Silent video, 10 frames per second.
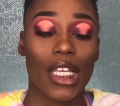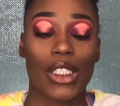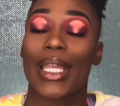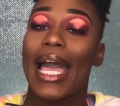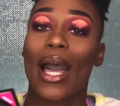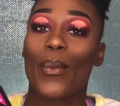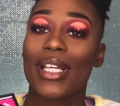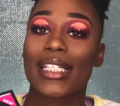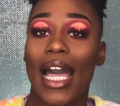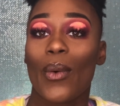So yeah, I
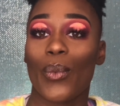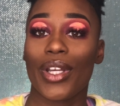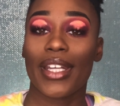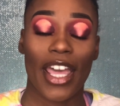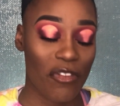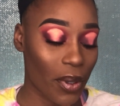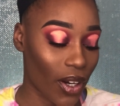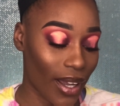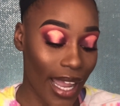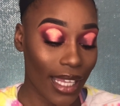wish I wouldn't have put
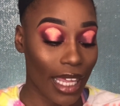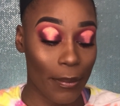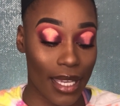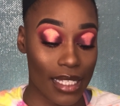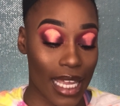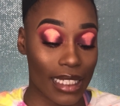on highlight because